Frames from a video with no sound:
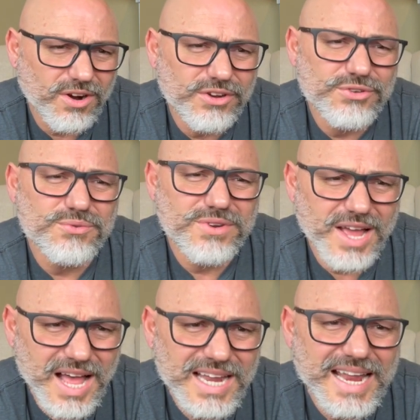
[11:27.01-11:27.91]
are you
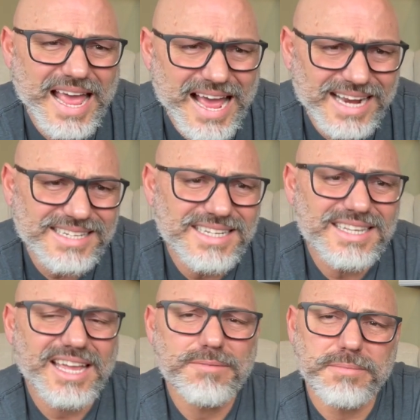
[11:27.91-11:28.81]
not
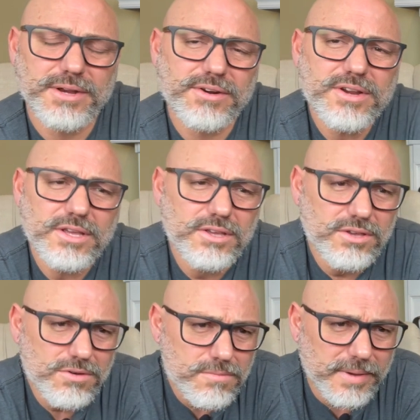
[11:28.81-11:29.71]
acting like mere
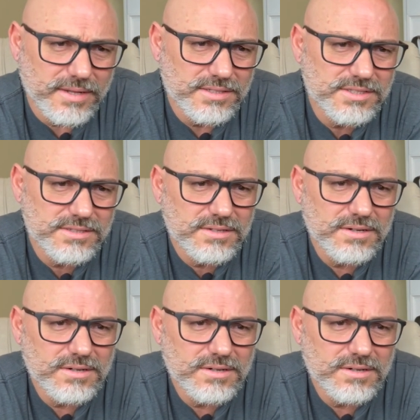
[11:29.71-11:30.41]
humans?